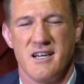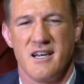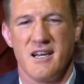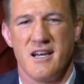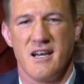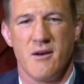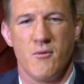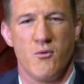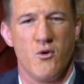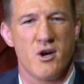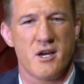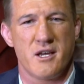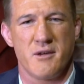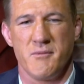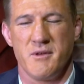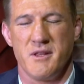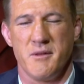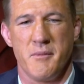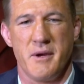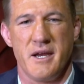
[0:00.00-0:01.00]

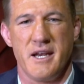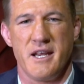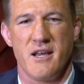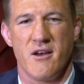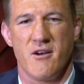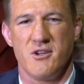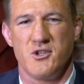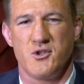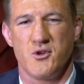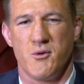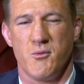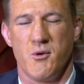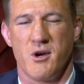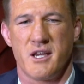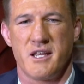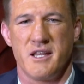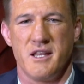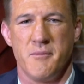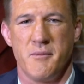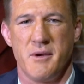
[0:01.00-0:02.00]
working with the media. I enjoy
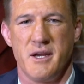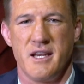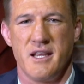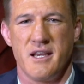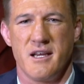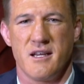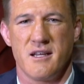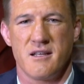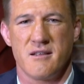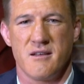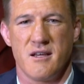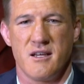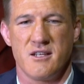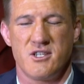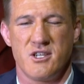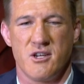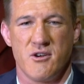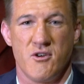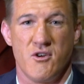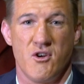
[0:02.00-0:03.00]
working in the
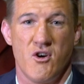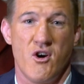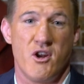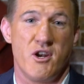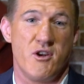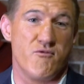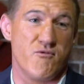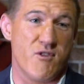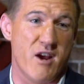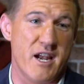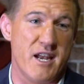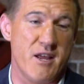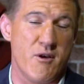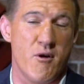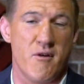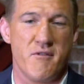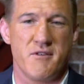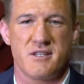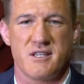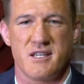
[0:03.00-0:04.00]
media, Channel 9 and
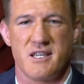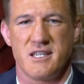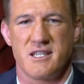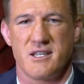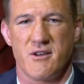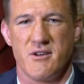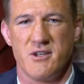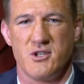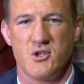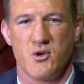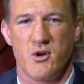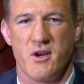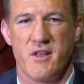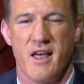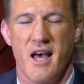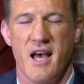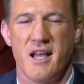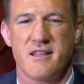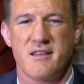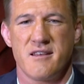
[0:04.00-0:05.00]
radio, obviously, so I
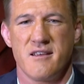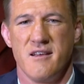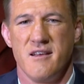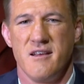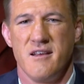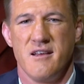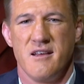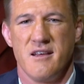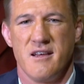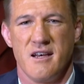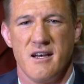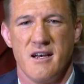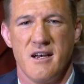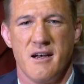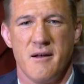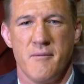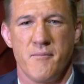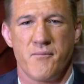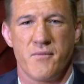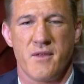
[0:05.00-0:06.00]
enjoy that.
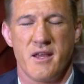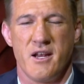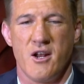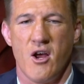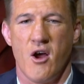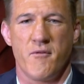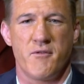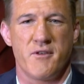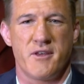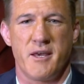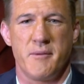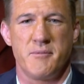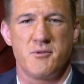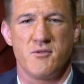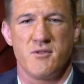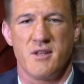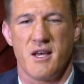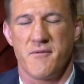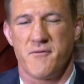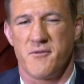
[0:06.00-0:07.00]
And hopefully keep
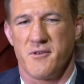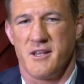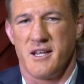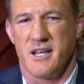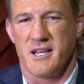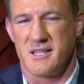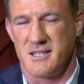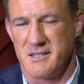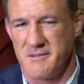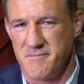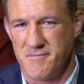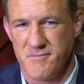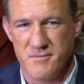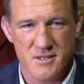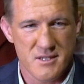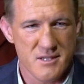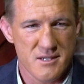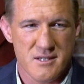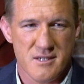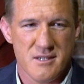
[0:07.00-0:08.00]
doing that for the next
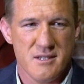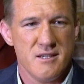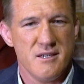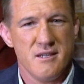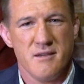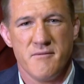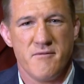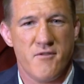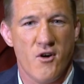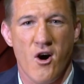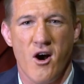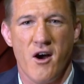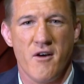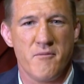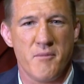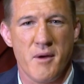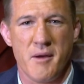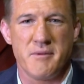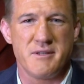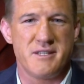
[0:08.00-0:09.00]

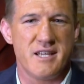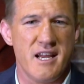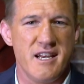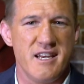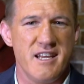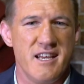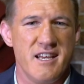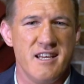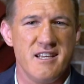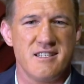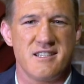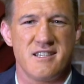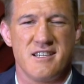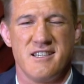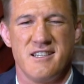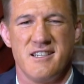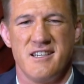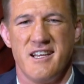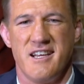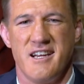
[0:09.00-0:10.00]
5, maybe 10 years,
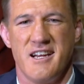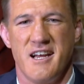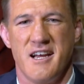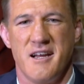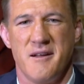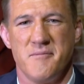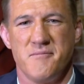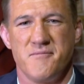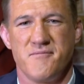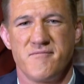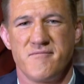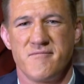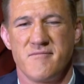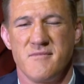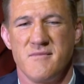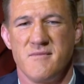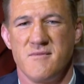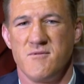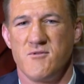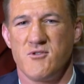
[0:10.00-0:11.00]
and then
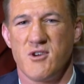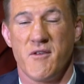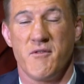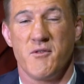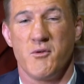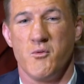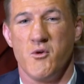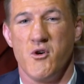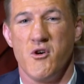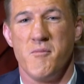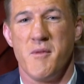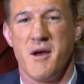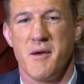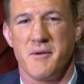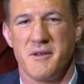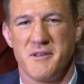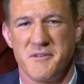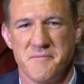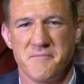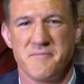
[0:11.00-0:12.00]
travel the world,
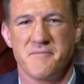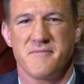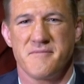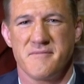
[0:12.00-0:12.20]
maybe.